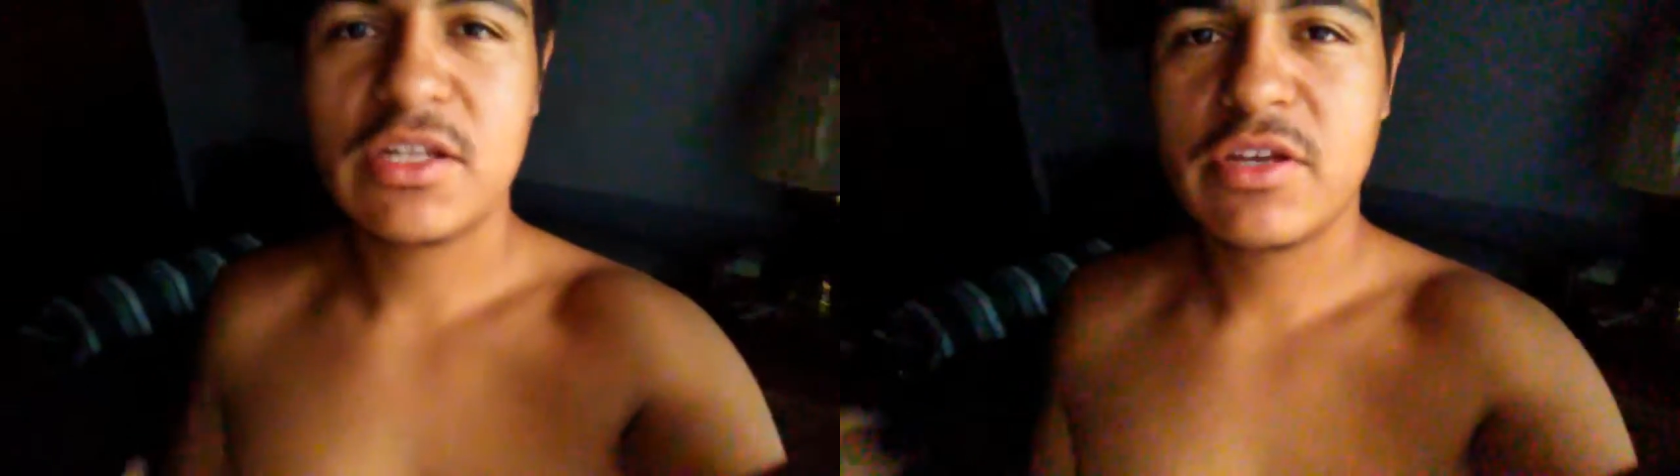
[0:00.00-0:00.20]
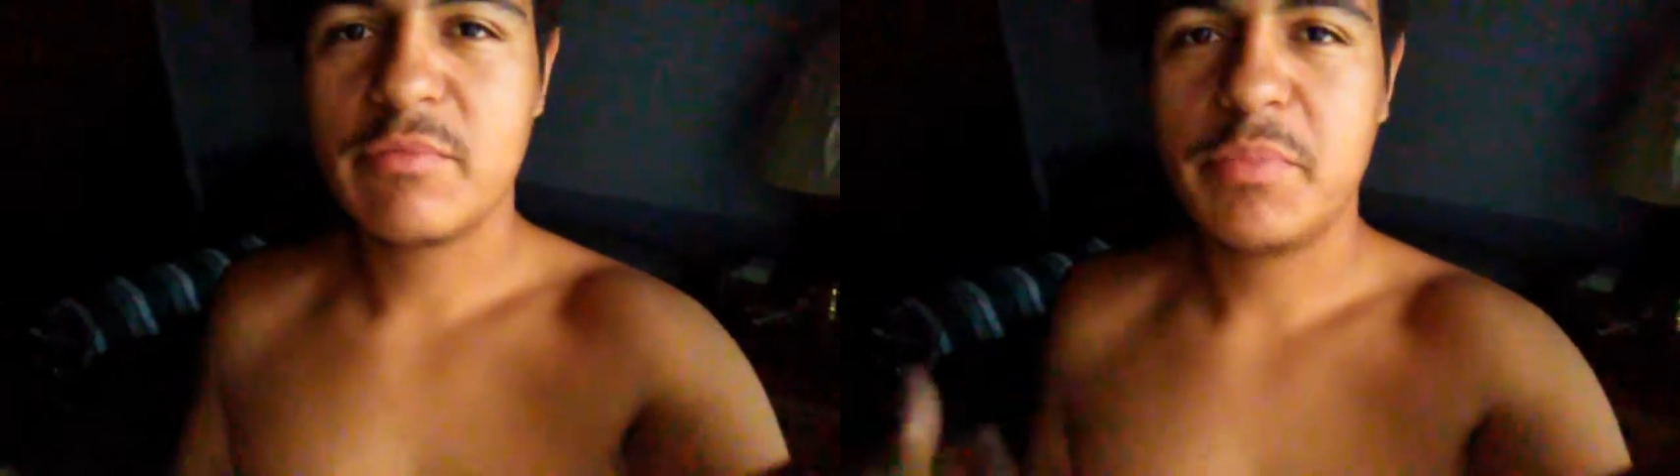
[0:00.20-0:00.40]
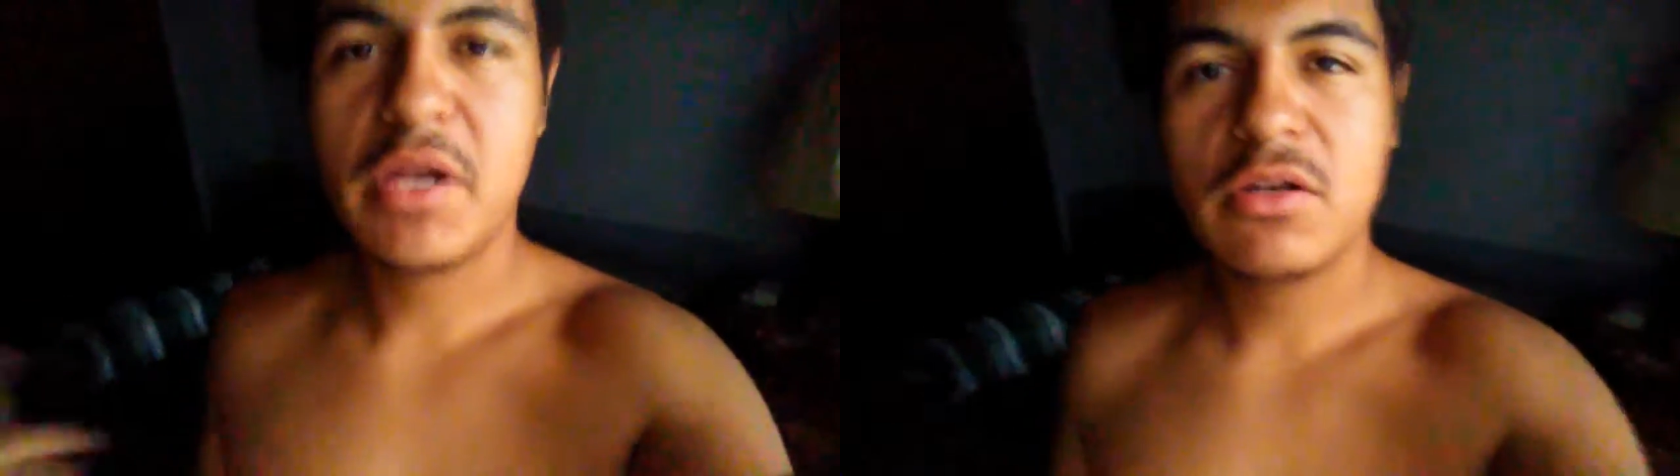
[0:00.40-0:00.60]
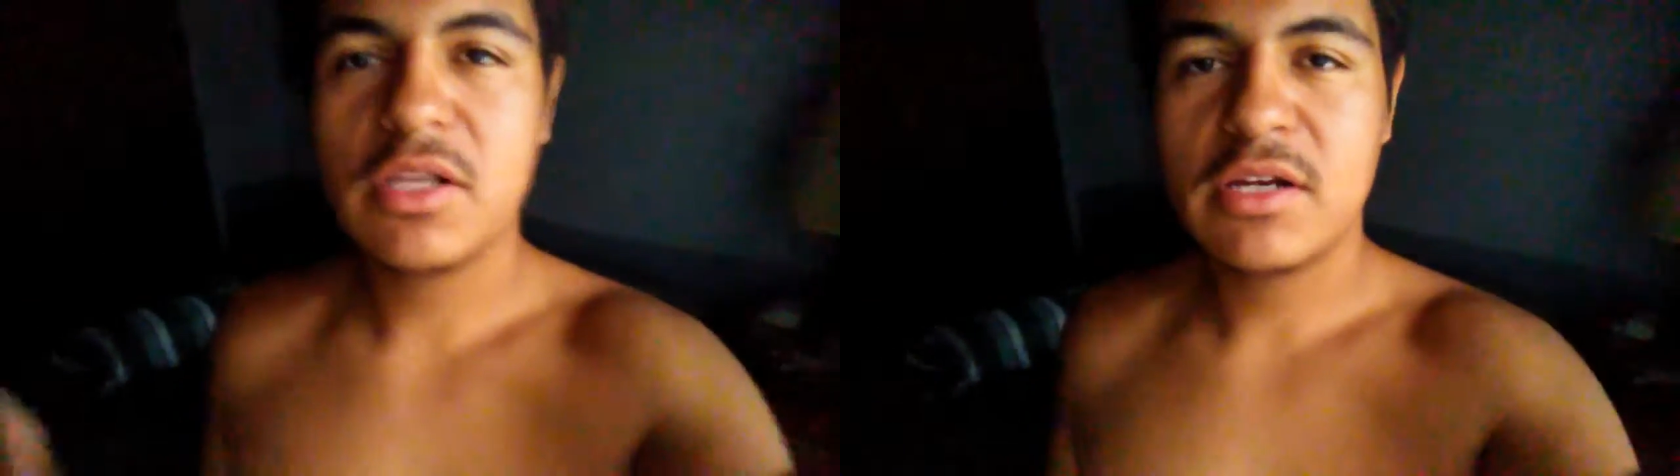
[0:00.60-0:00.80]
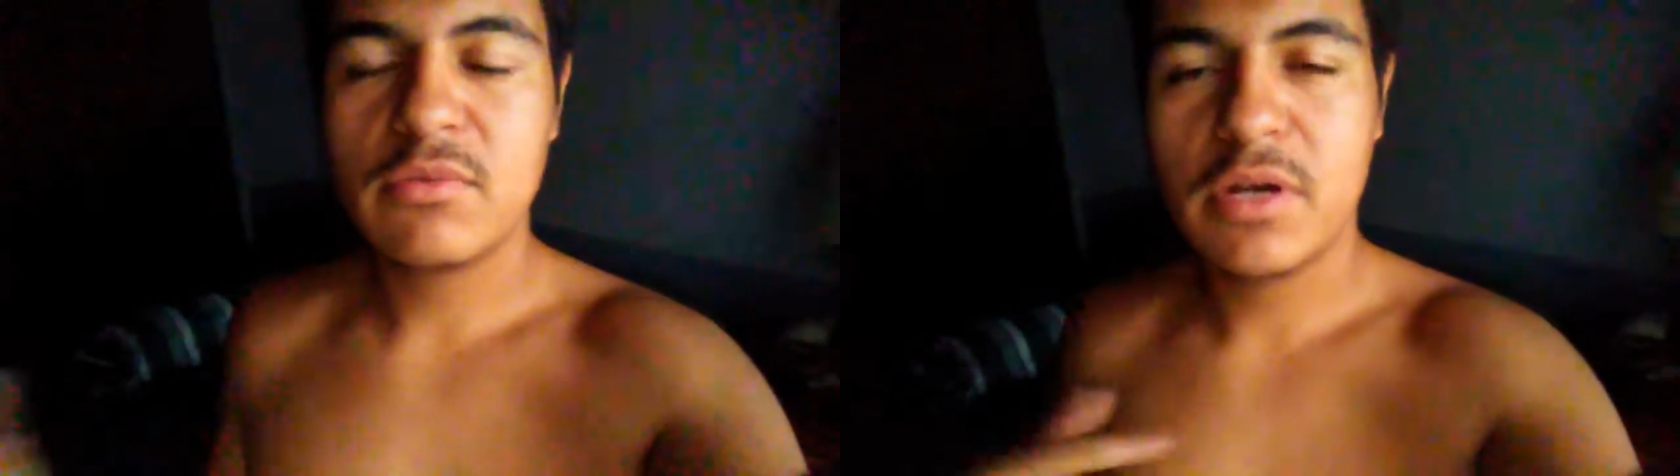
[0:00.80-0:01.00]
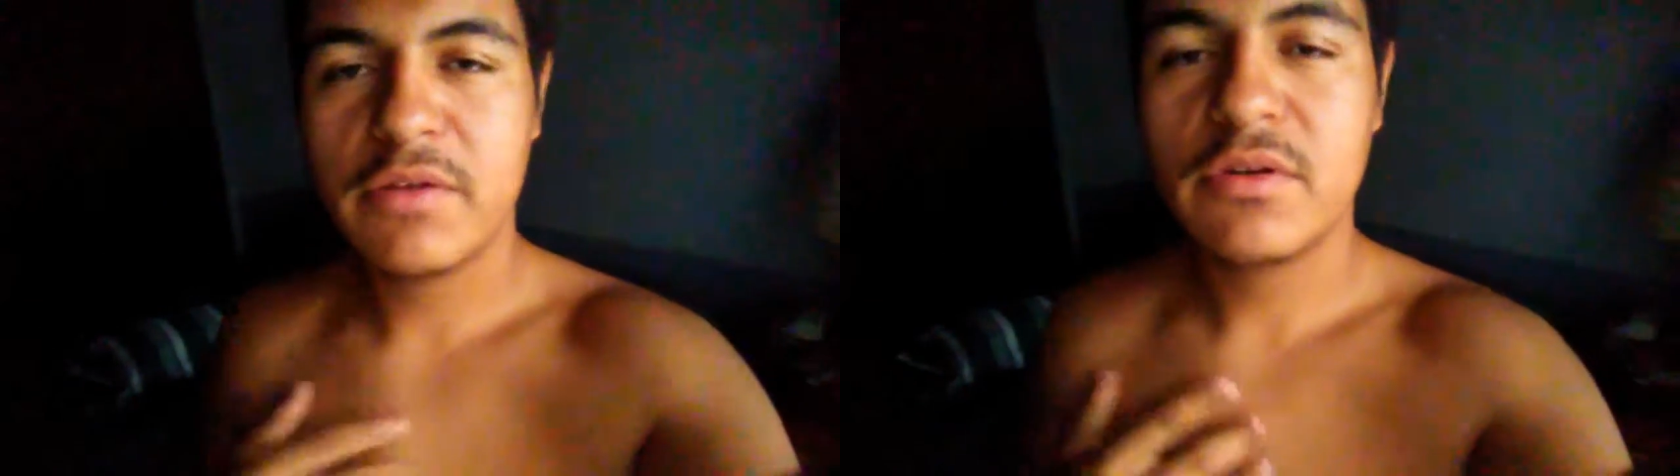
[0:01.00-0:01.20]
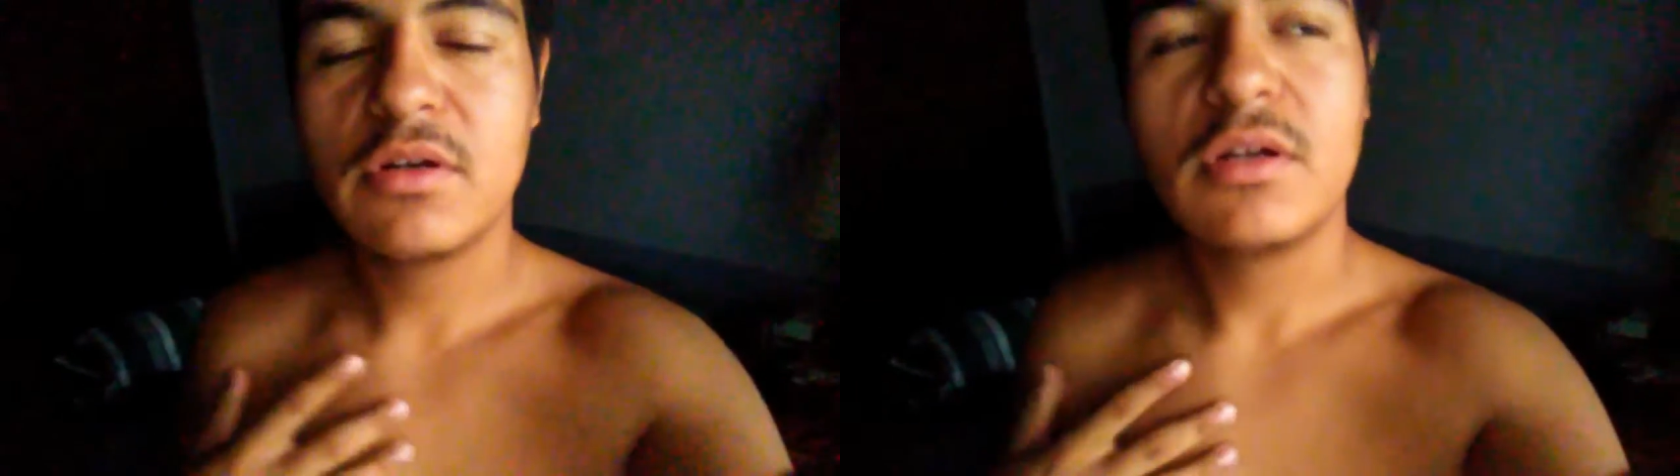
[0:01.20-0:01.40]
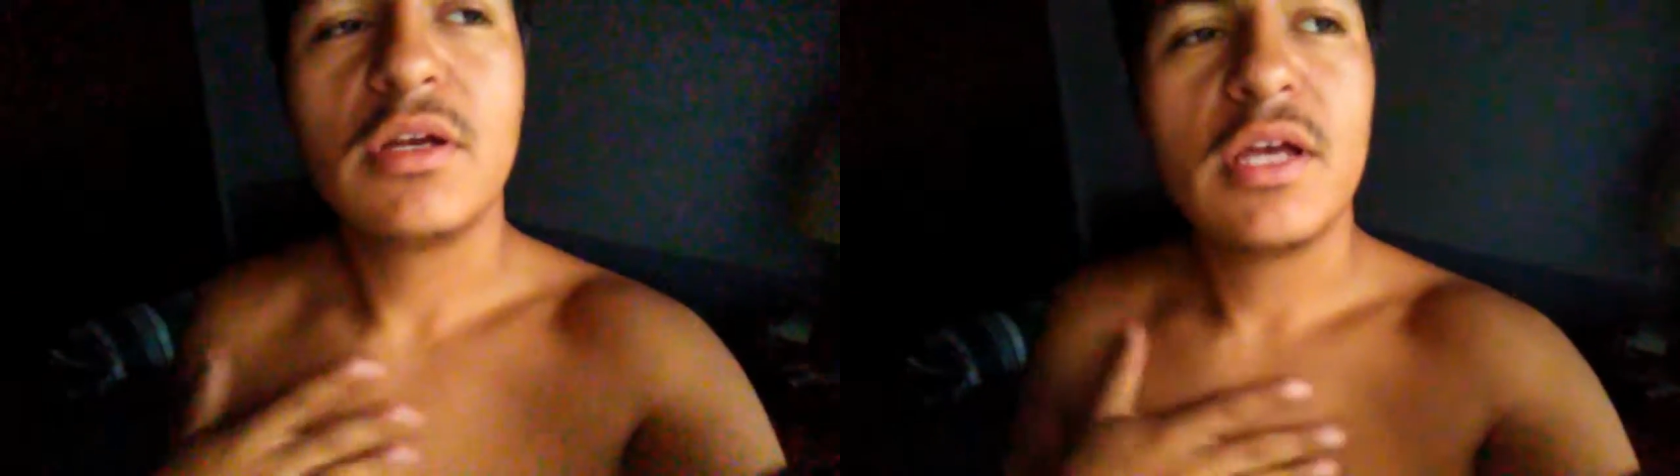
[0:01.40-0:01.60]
and you can pedal it or whatever.